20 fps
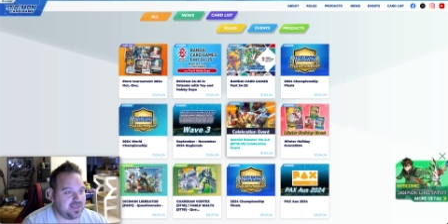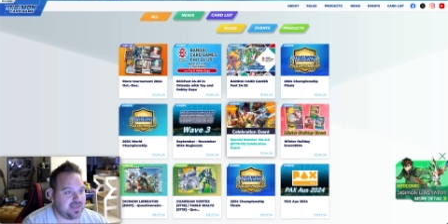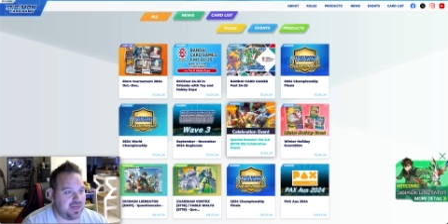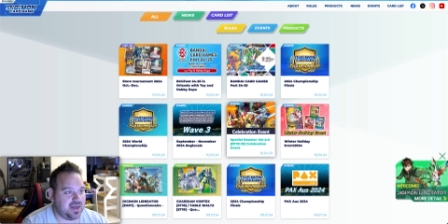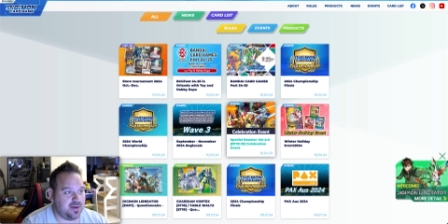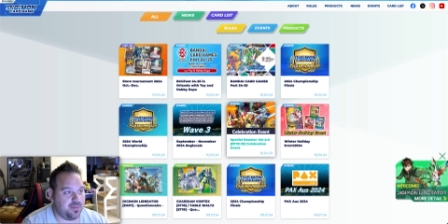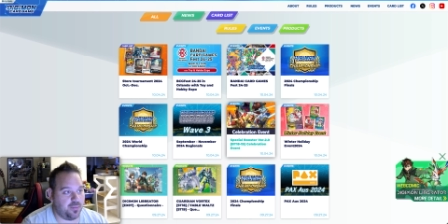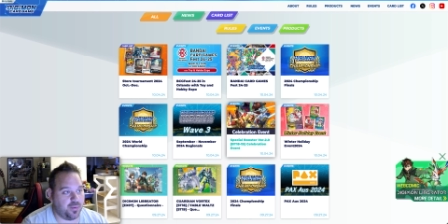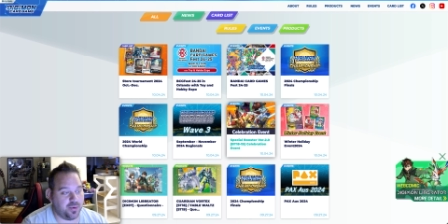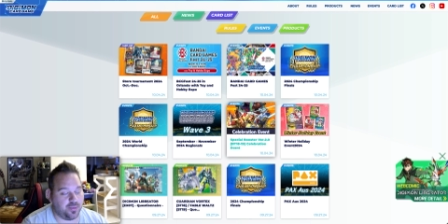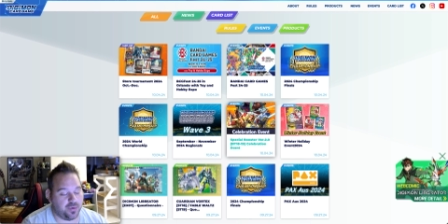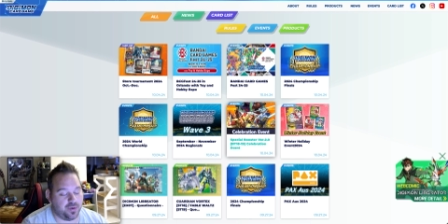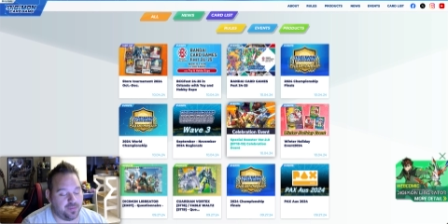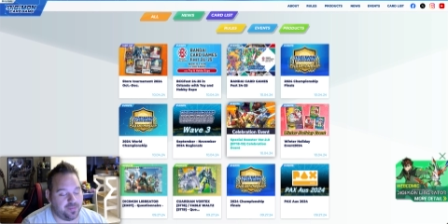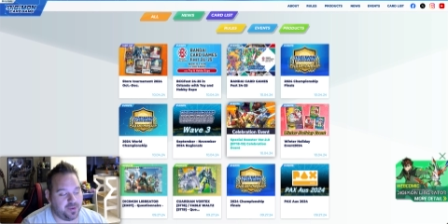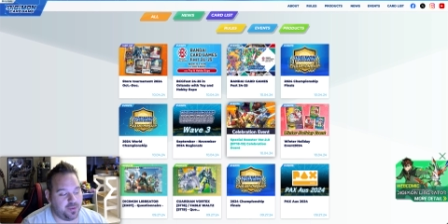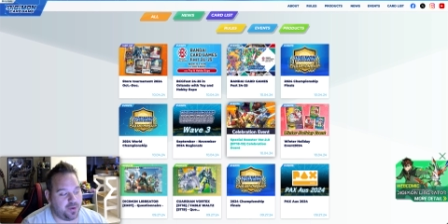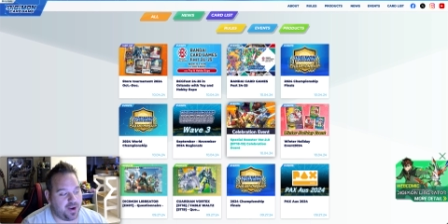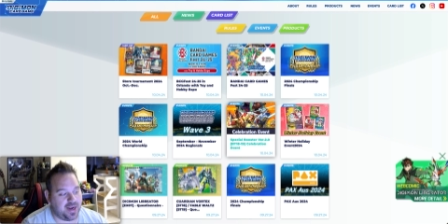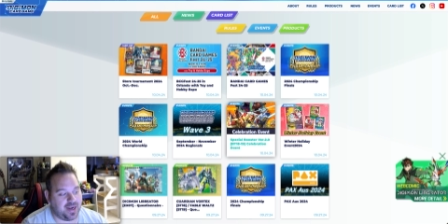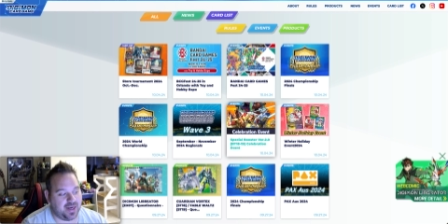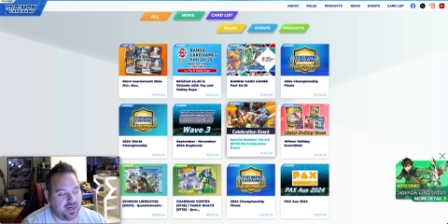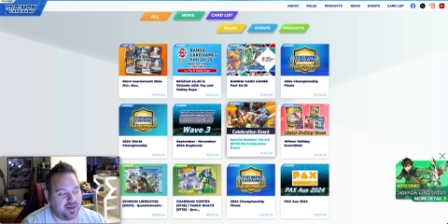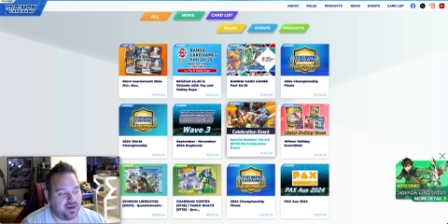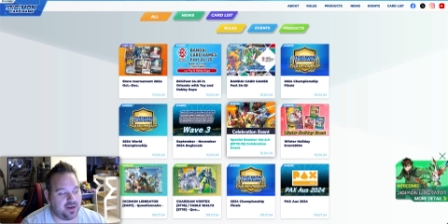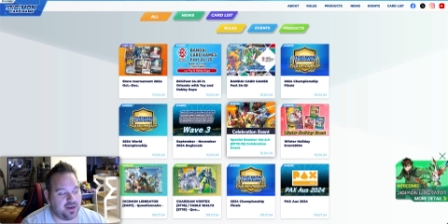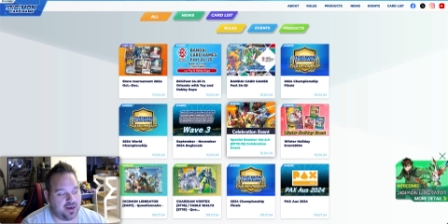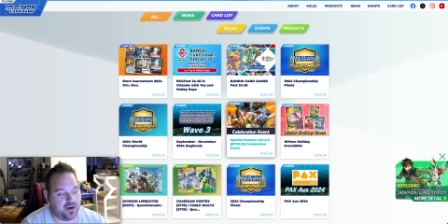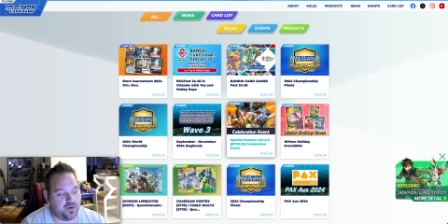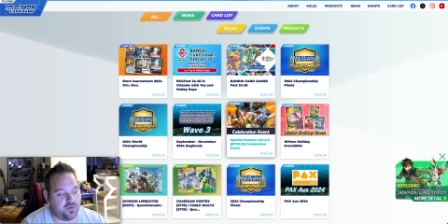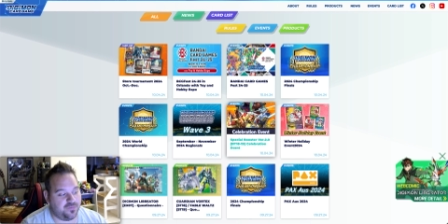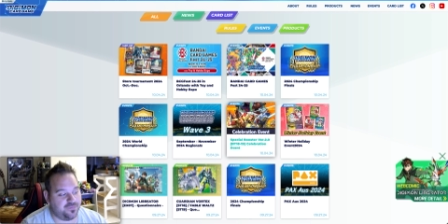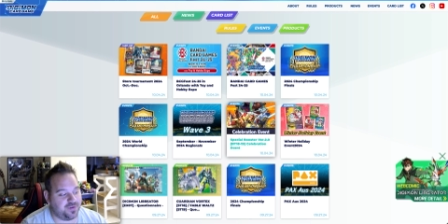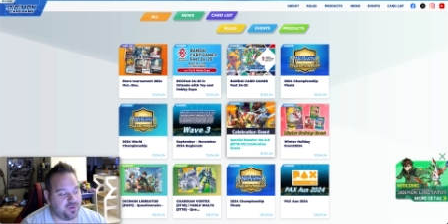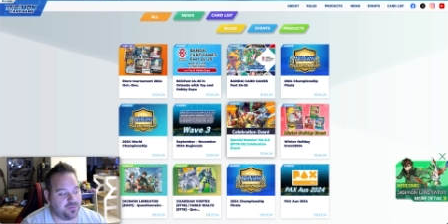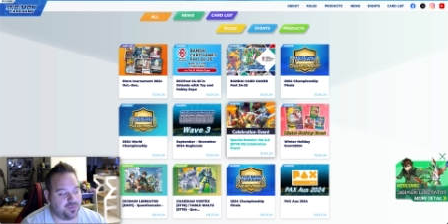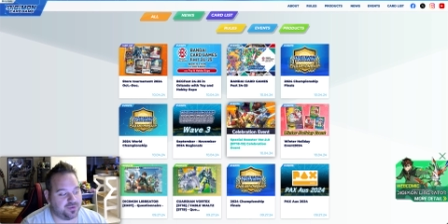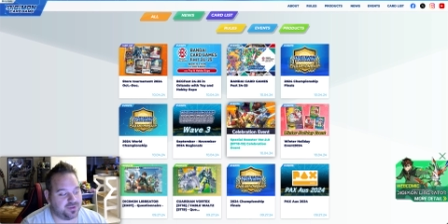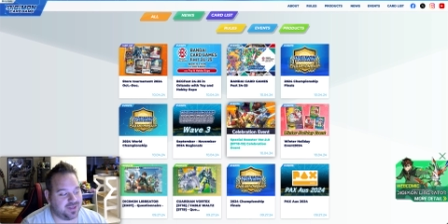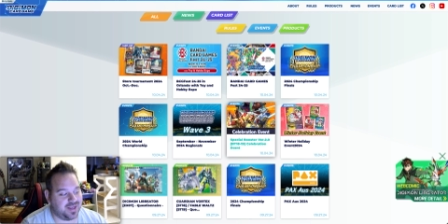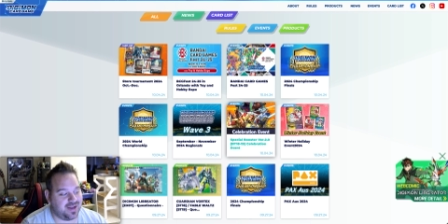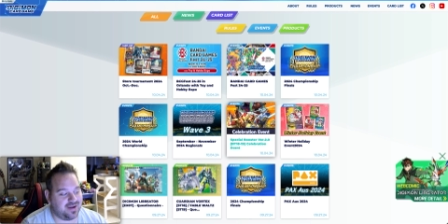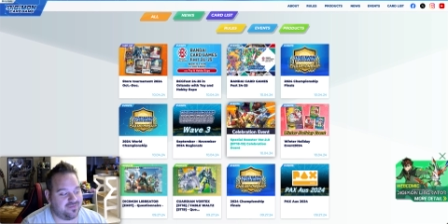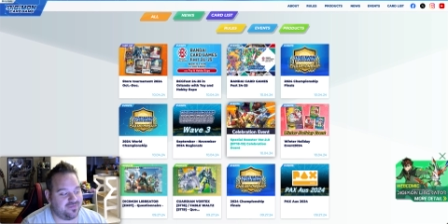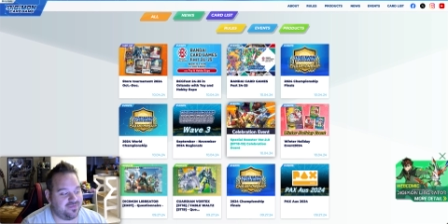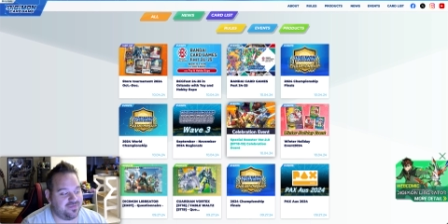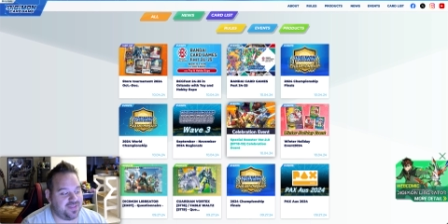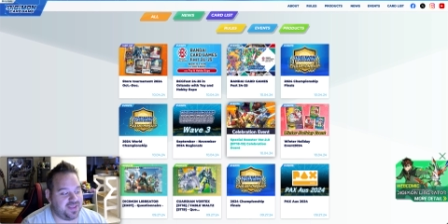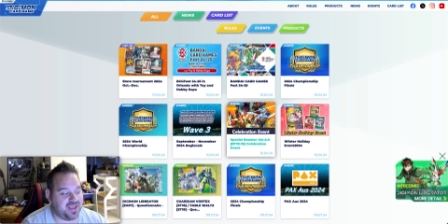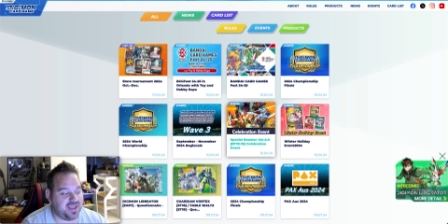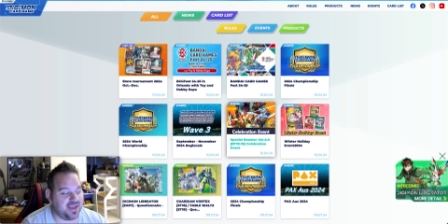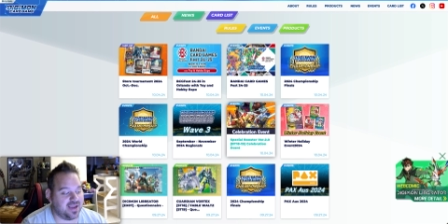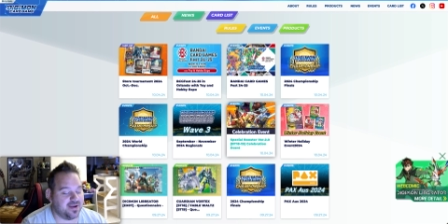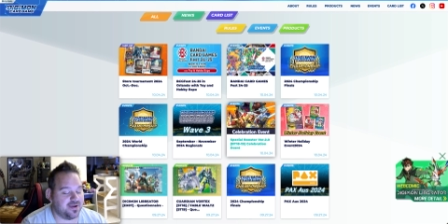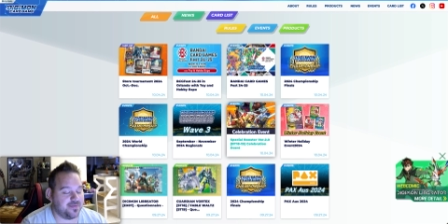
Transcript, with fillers: Um, we will be waiting. Uh, hopefully we'll have the